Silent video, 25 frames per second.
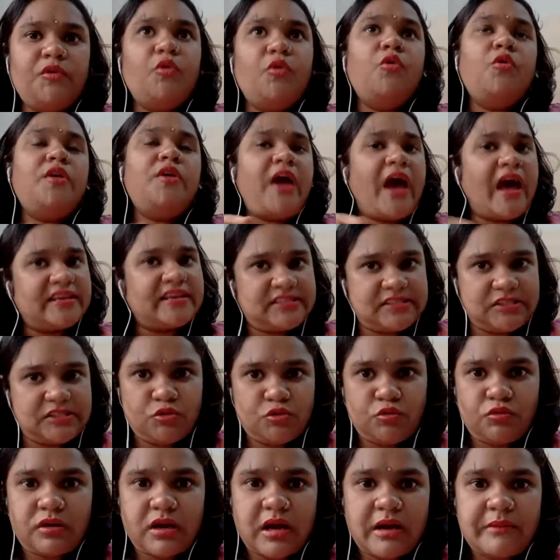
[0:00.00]
code has to
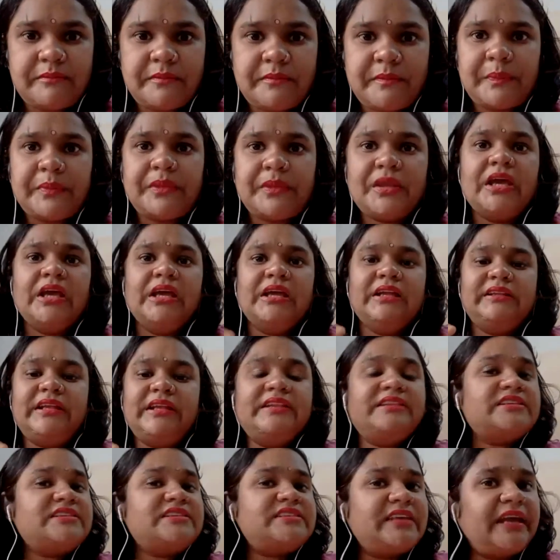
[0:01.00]
come.
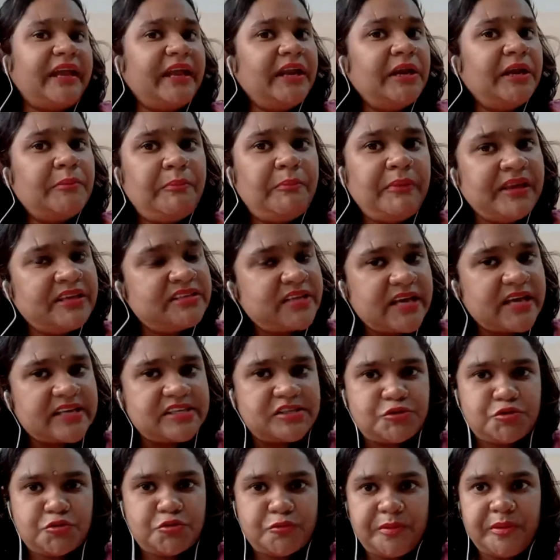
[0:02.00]
Then the second page has
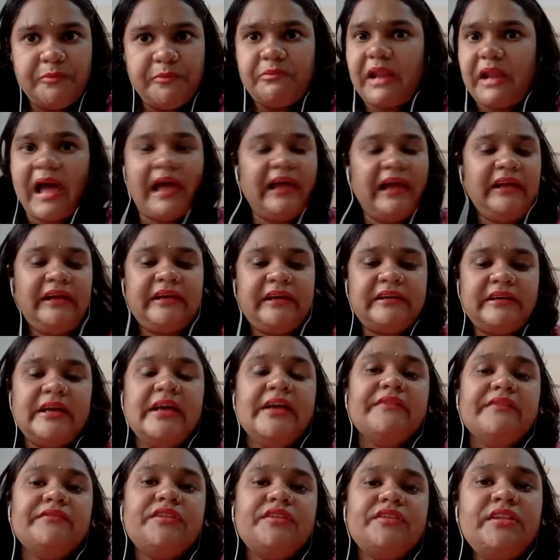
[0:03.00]
to be blank.
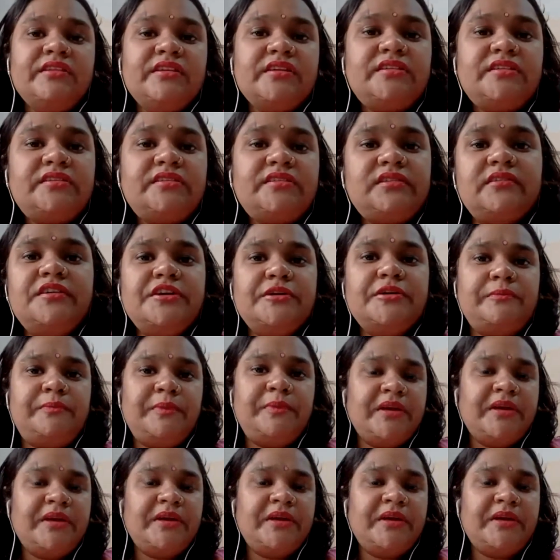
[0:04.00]
Then the third
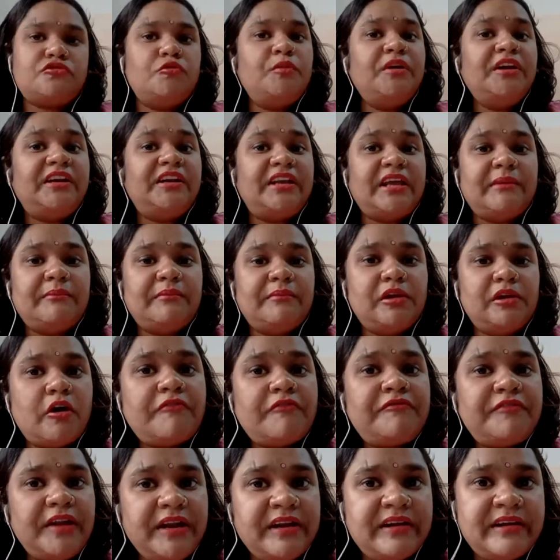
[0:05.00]
page should be table
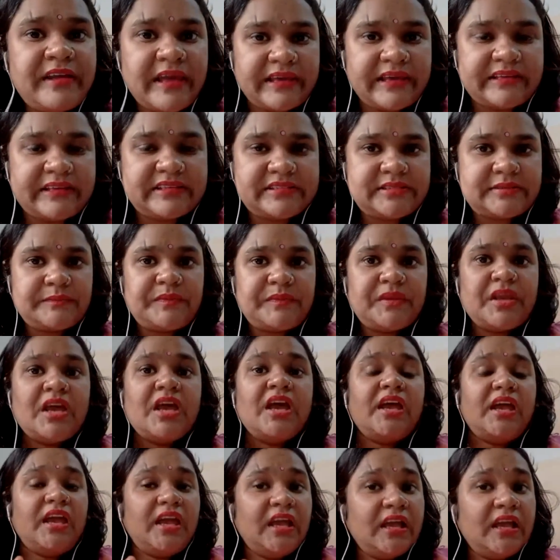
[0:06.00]
of index.
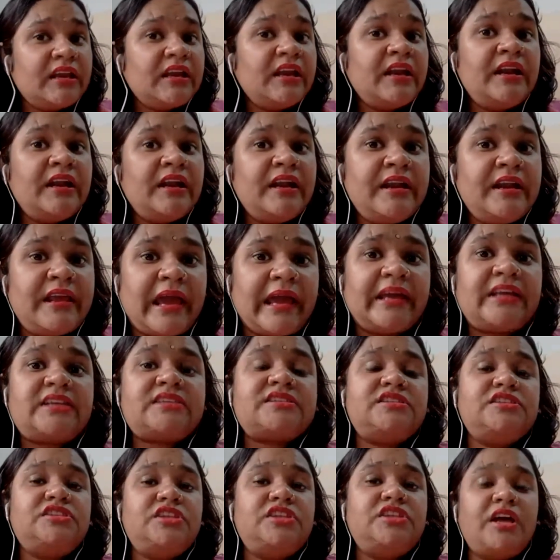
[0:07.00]
In index,
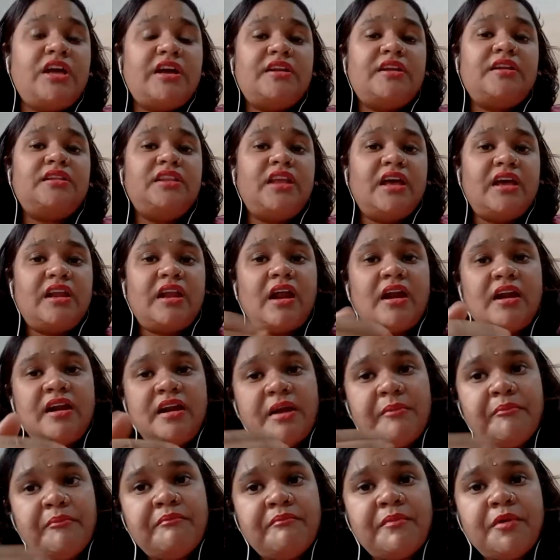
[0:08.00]
there are
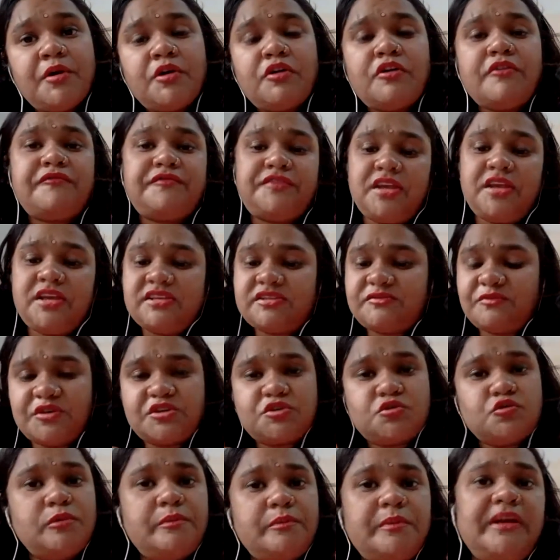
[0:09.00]
number of things which
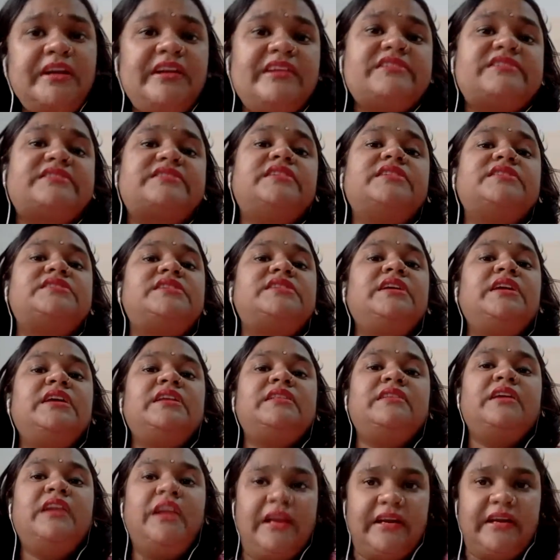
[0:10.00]
you will be discussing in
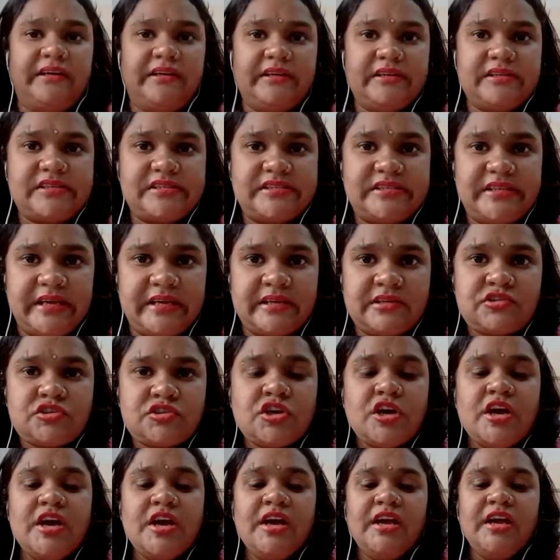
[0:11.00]
the later stage.
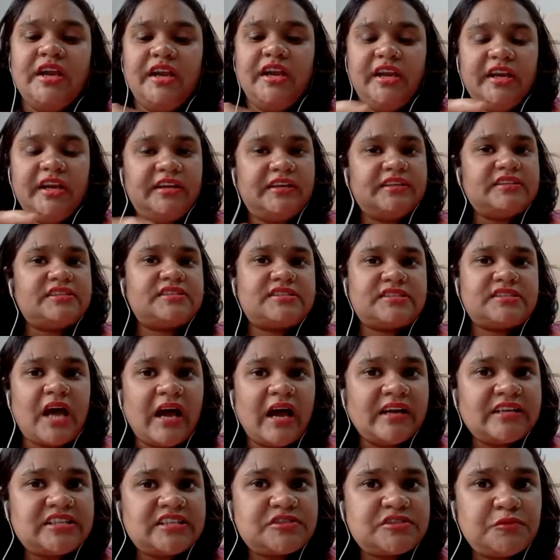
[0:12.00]
It
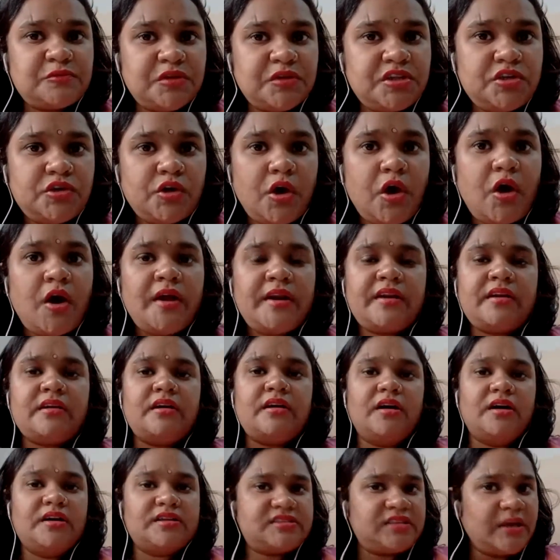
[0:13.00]
starts with
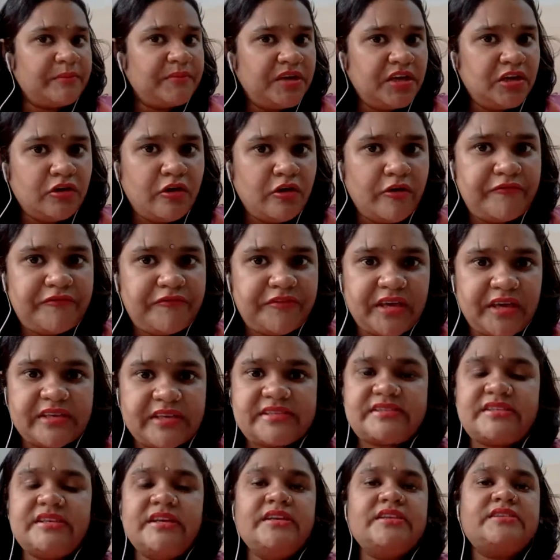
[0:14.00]
your summary of
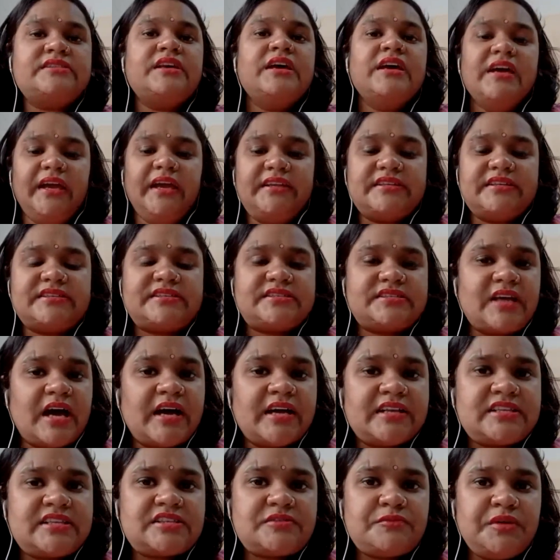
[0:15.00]
cases, it
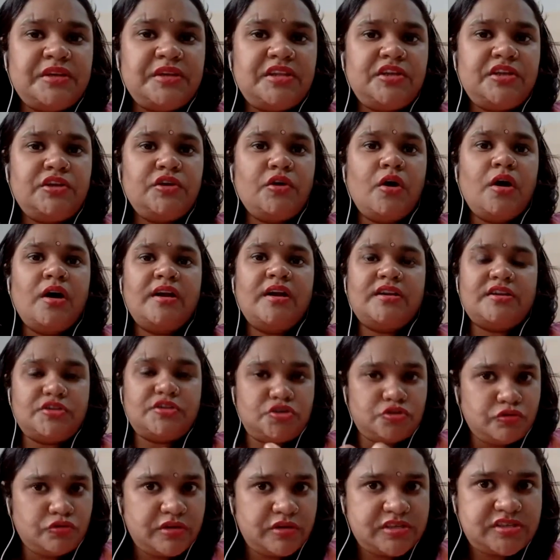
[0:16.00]
starts with your
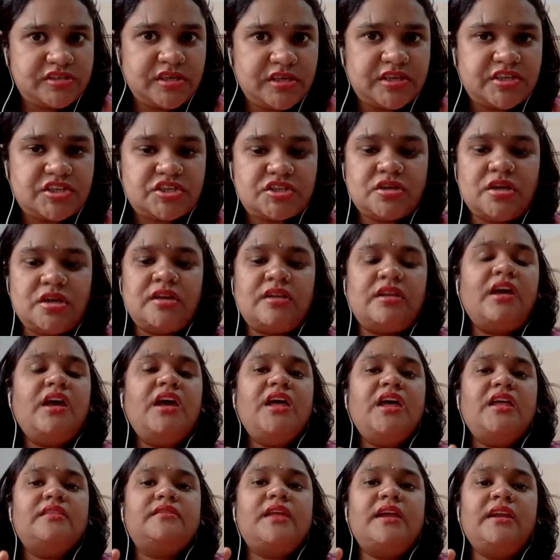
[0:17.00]
jurisdiction,
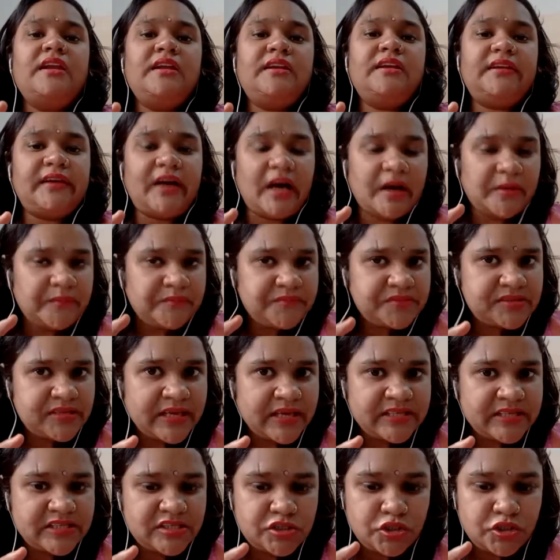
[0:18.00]
then it comes
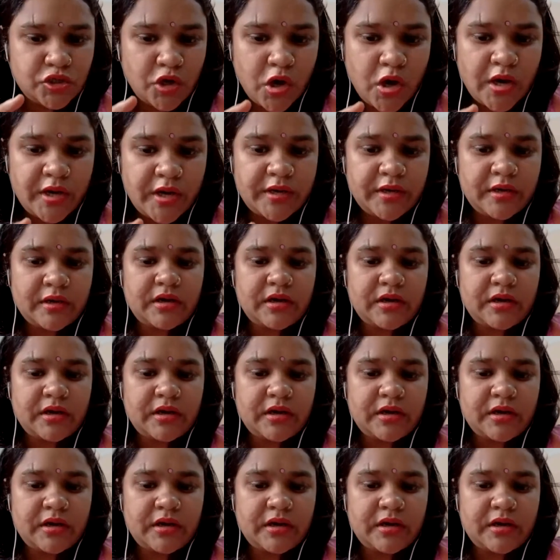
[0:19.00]
as your